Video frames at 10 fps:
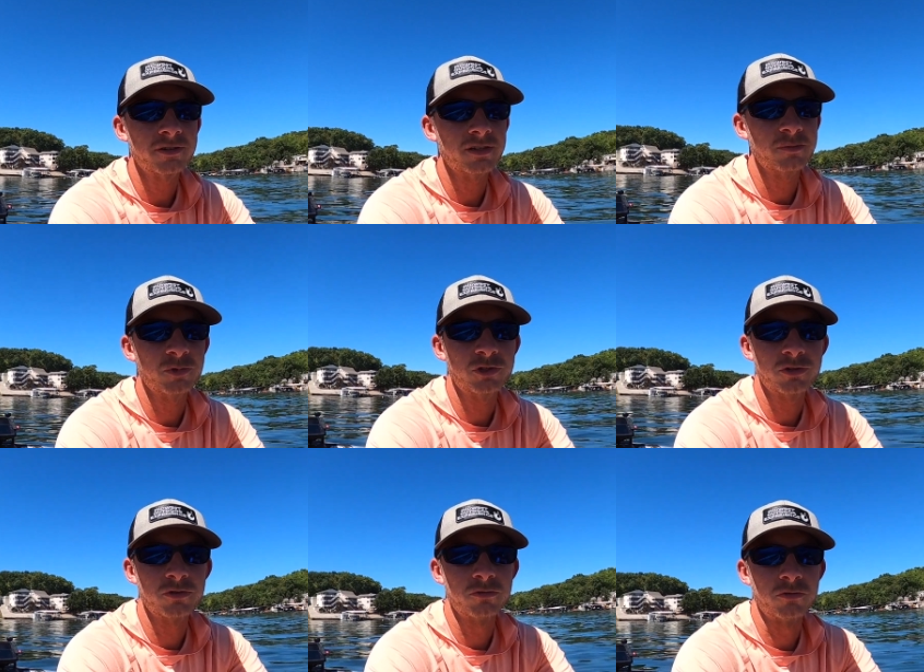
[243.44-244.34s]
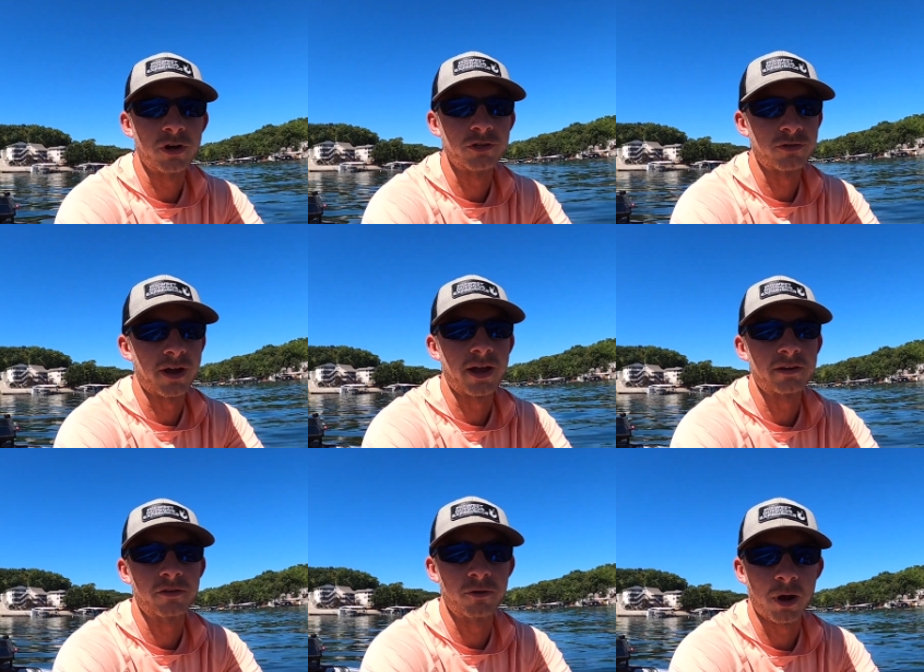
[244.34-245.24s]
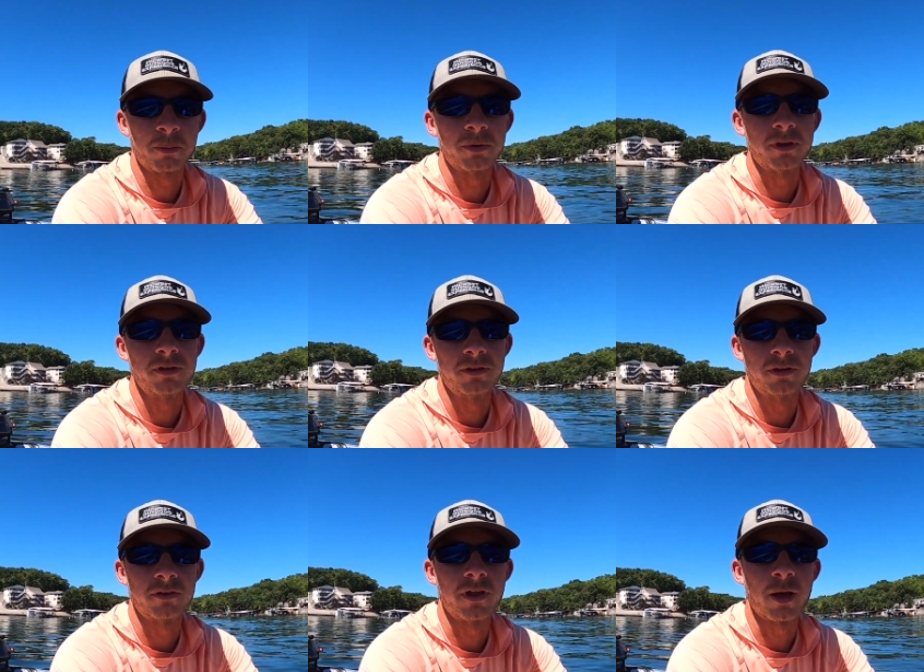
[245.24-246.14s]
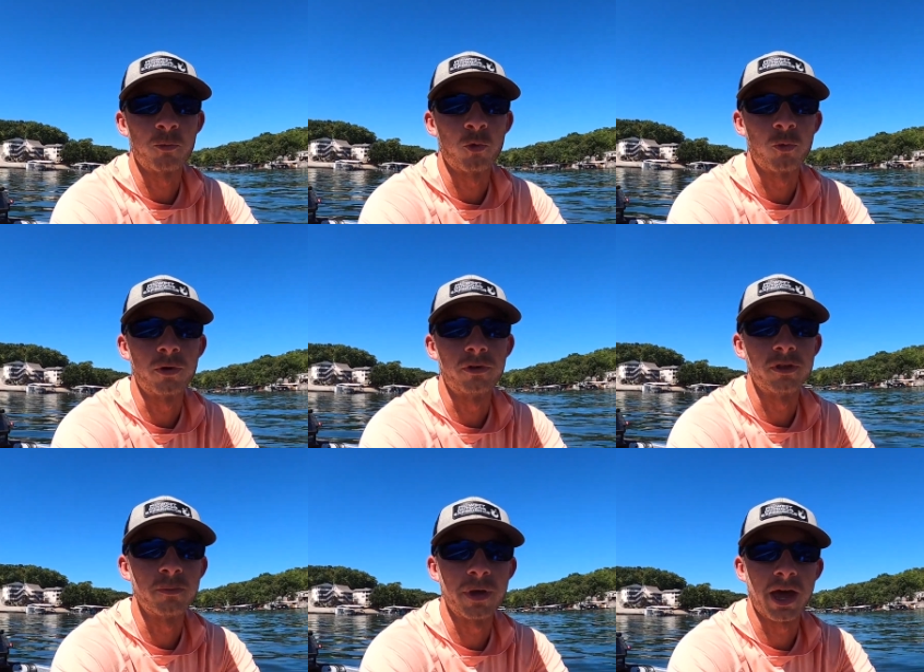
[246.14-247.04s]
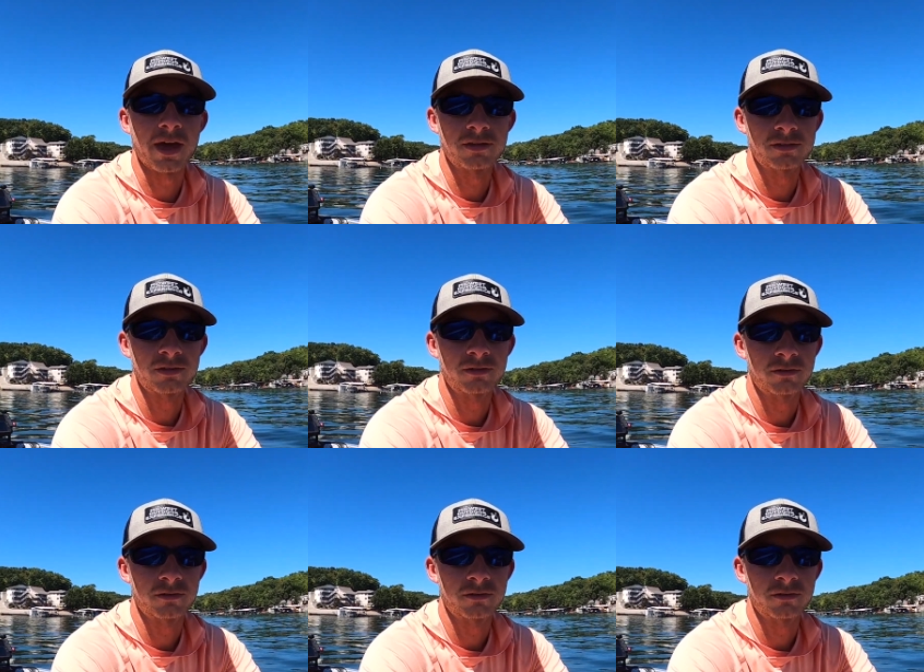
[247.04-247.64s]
seems to attract crappie a lot more than bass.